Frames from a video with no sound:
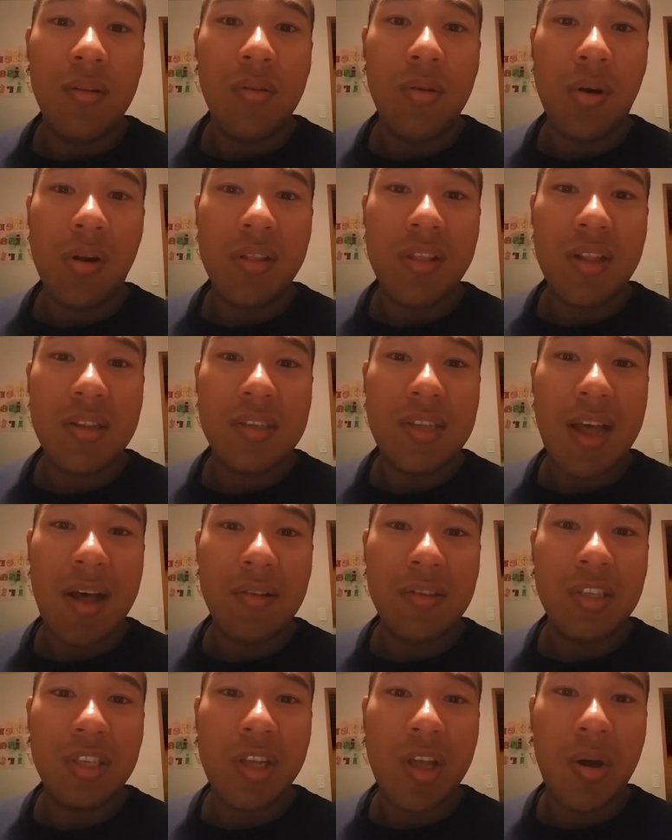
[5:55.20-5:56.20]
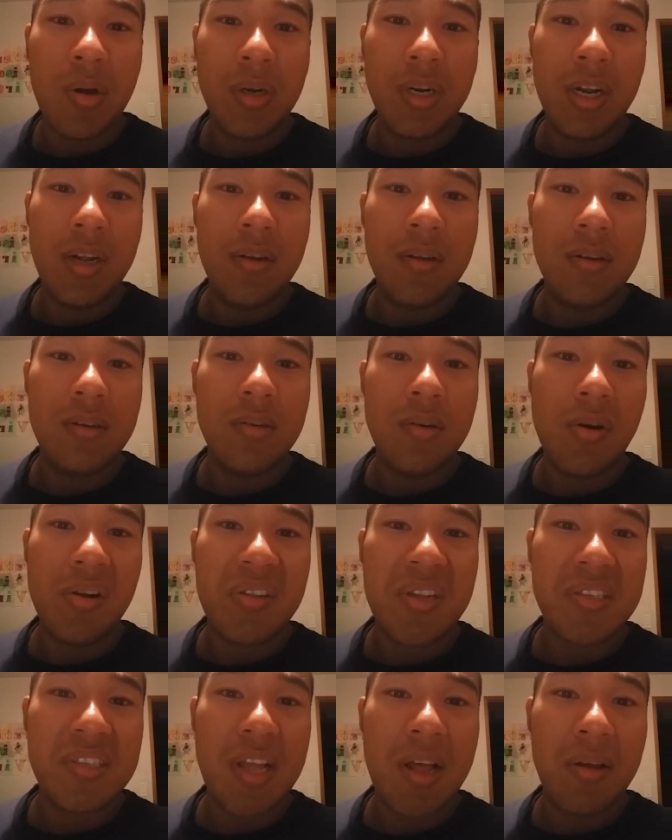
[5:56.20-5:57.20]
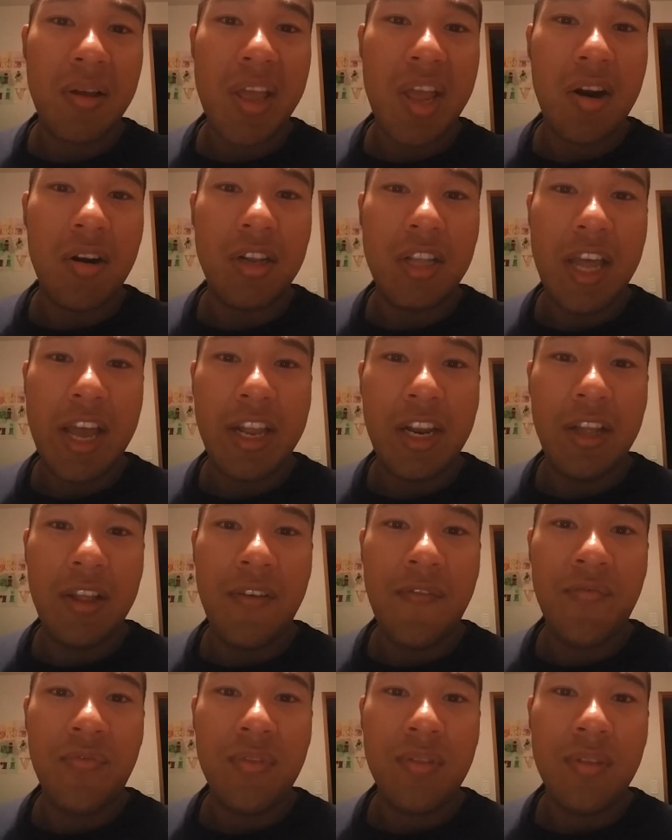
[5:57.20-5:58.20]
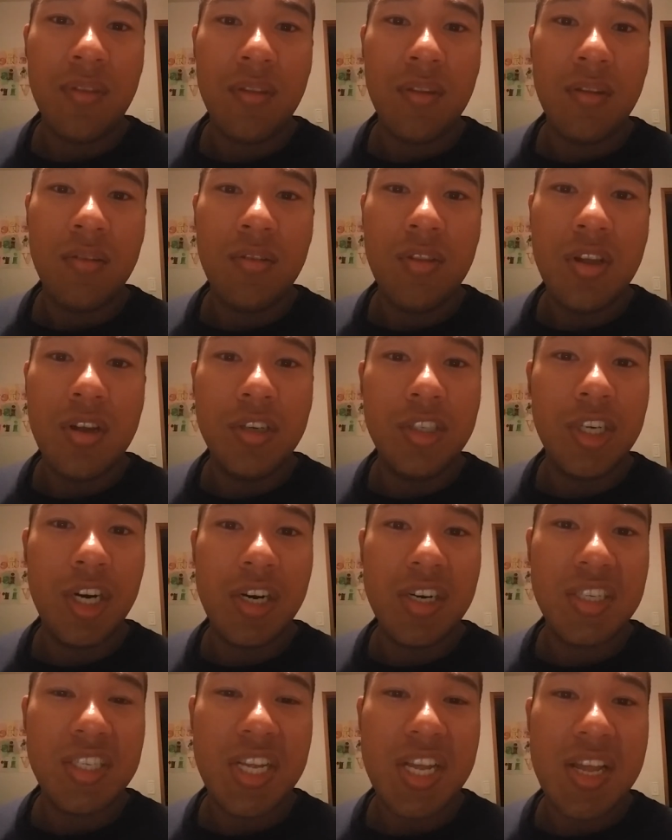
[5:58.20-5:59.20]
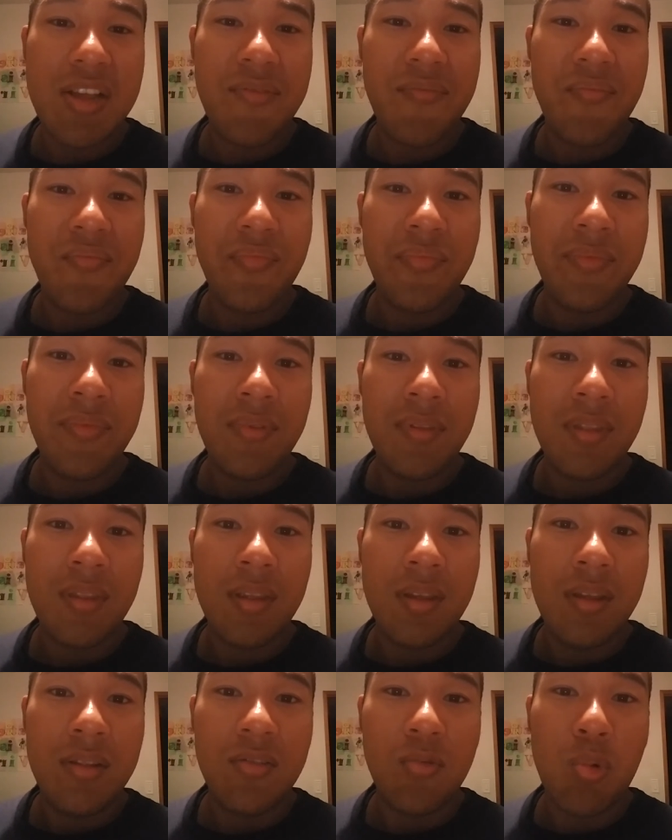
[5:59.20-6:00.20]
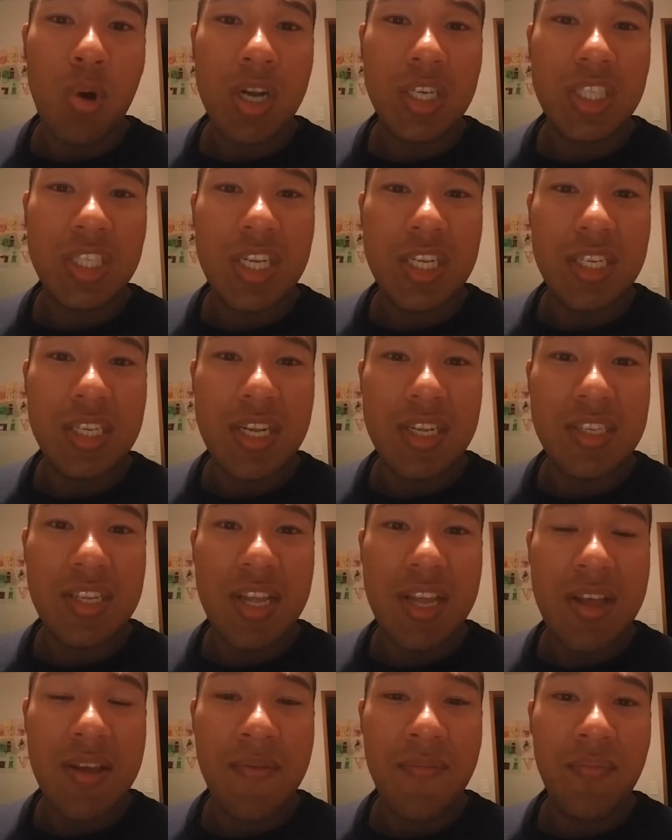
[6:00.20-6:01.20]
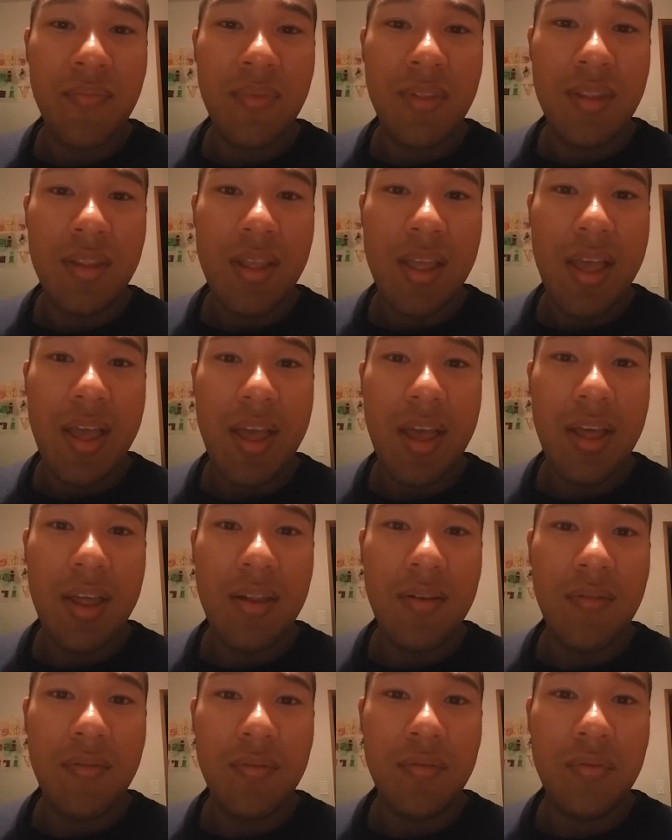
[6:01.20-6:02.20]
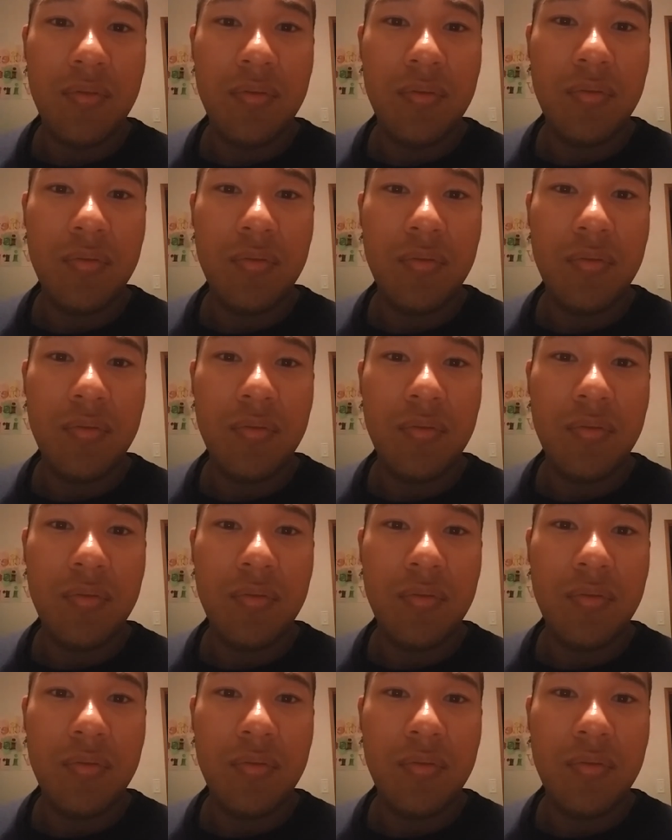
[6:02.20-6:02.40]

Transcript: North and South Dakota, North and South Carolina, New Jersey, Washington, D.C., and